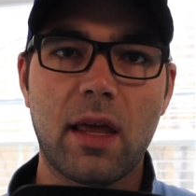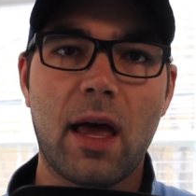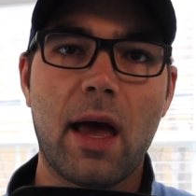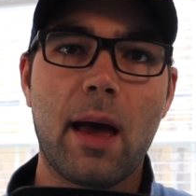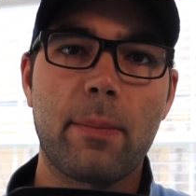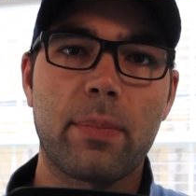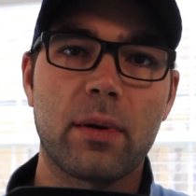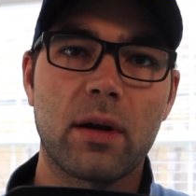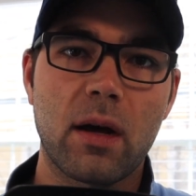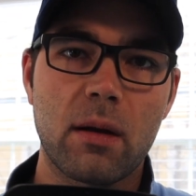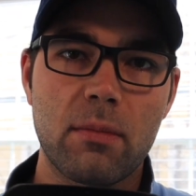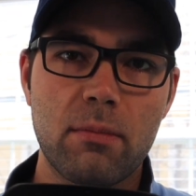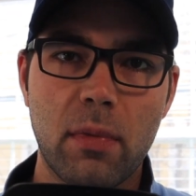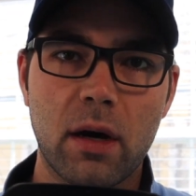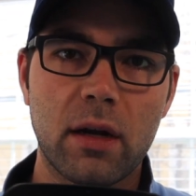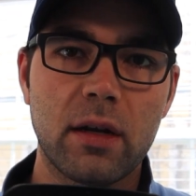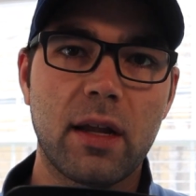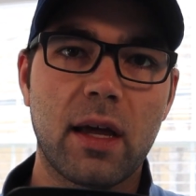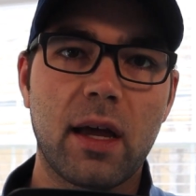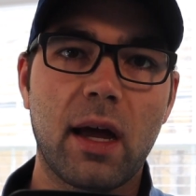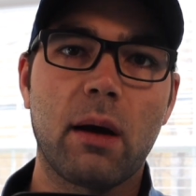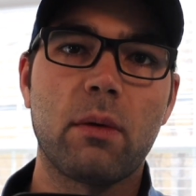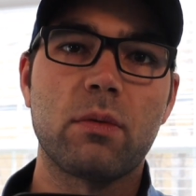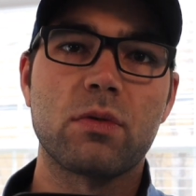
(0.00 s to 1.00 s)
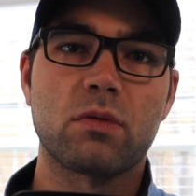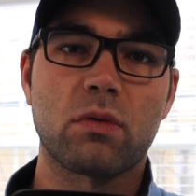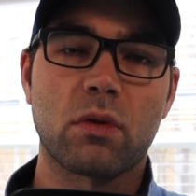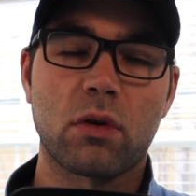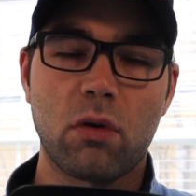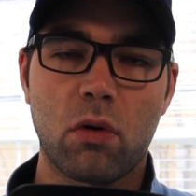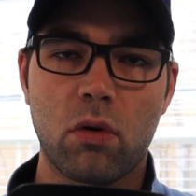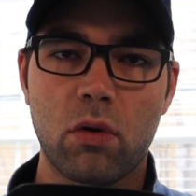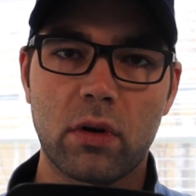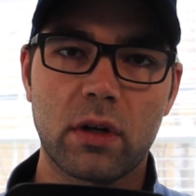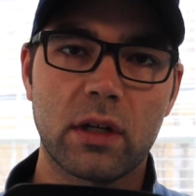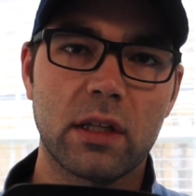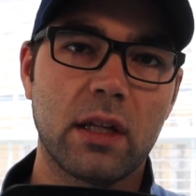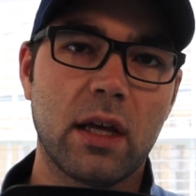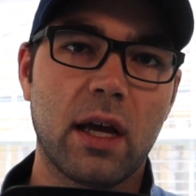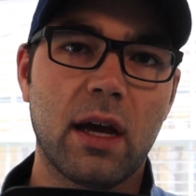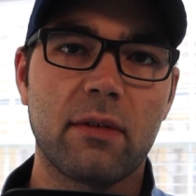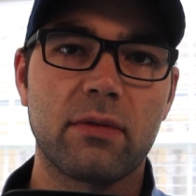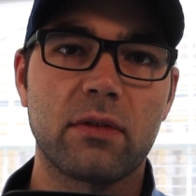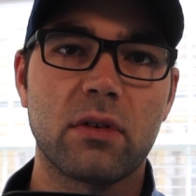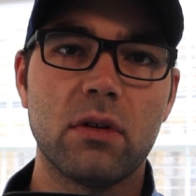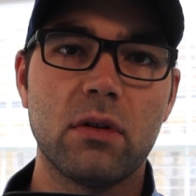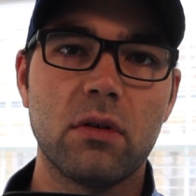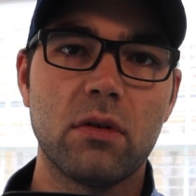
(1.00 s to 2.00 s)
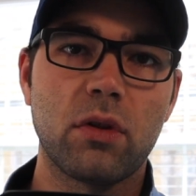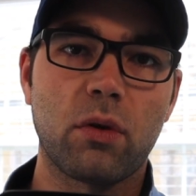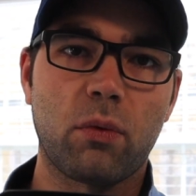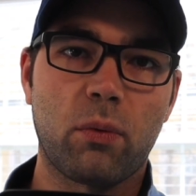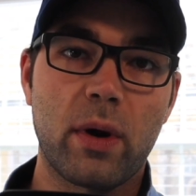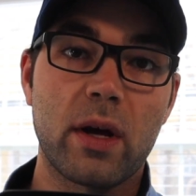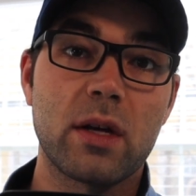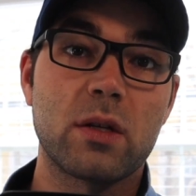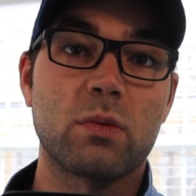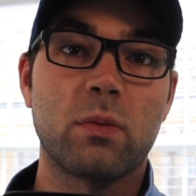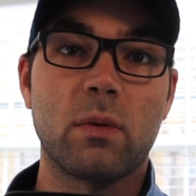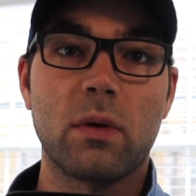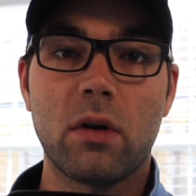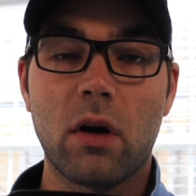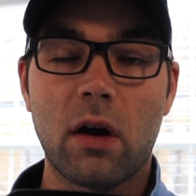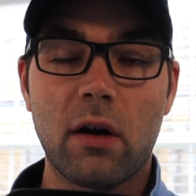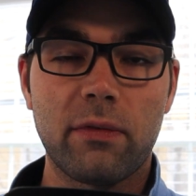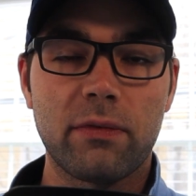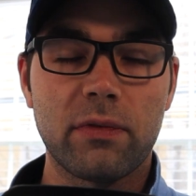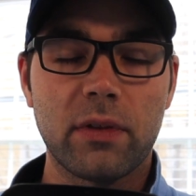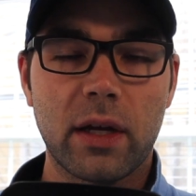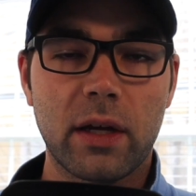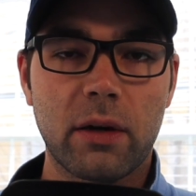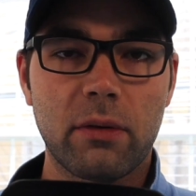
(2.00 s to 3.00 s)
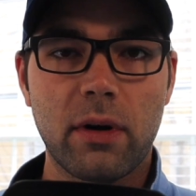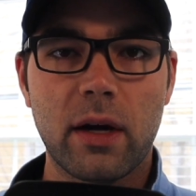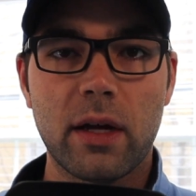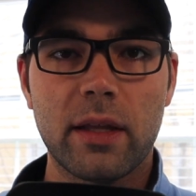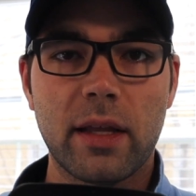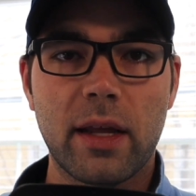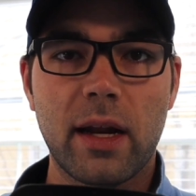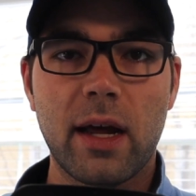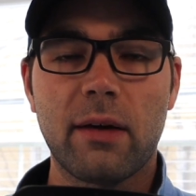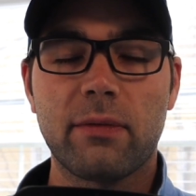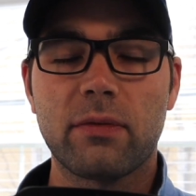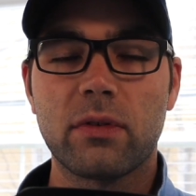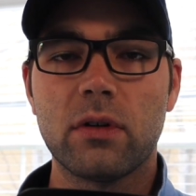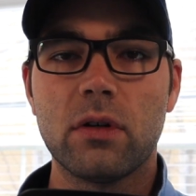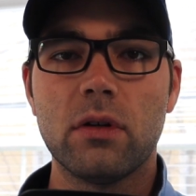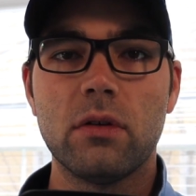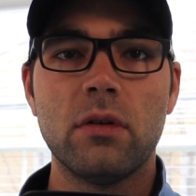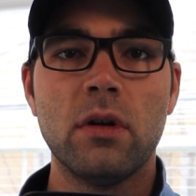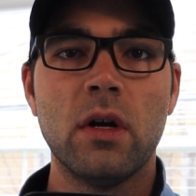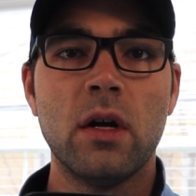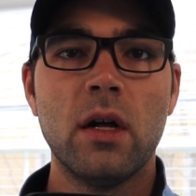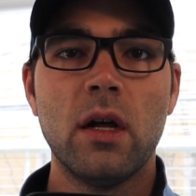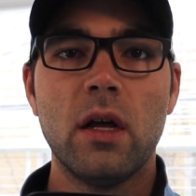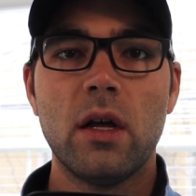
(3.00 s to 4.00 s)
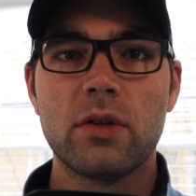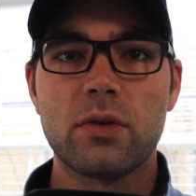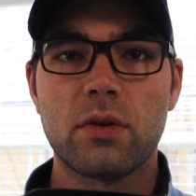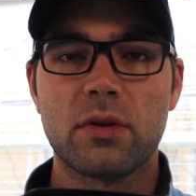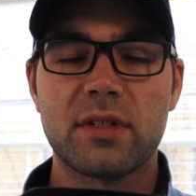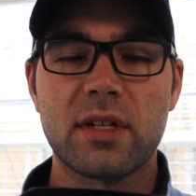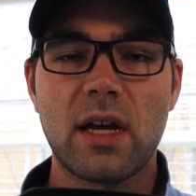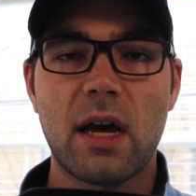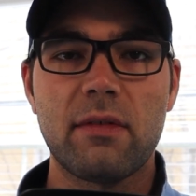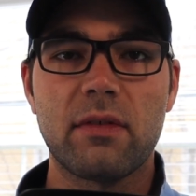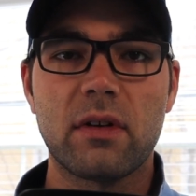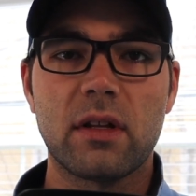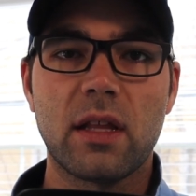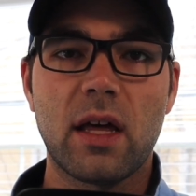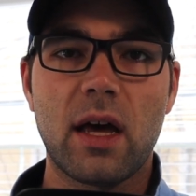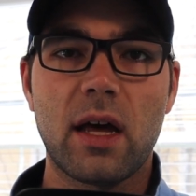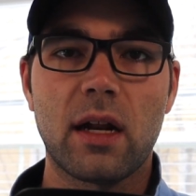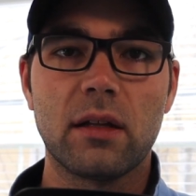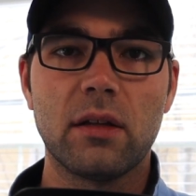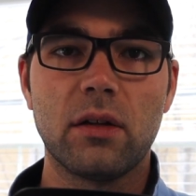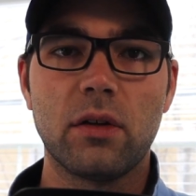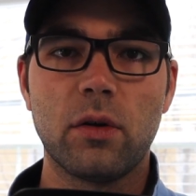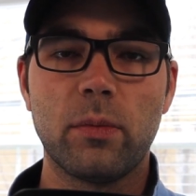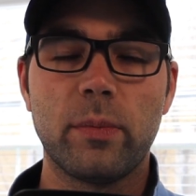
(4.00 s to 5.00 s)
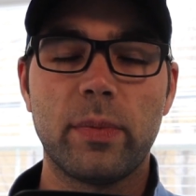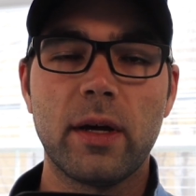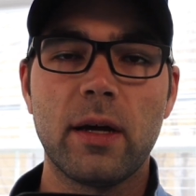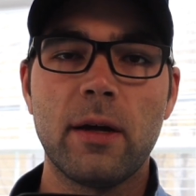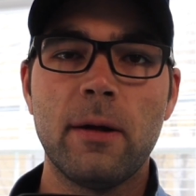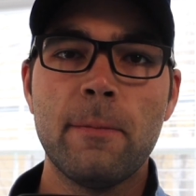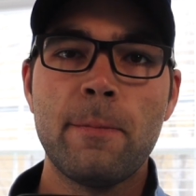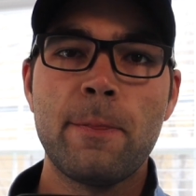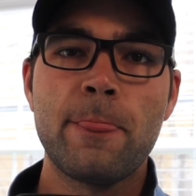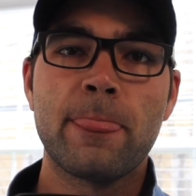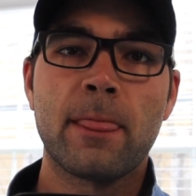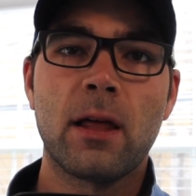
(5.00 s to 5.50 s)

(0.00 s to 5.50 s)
That happened on Monday. I was recording in the afternoon. The race went off later on that afternoon, so I'll dive into that a little bit.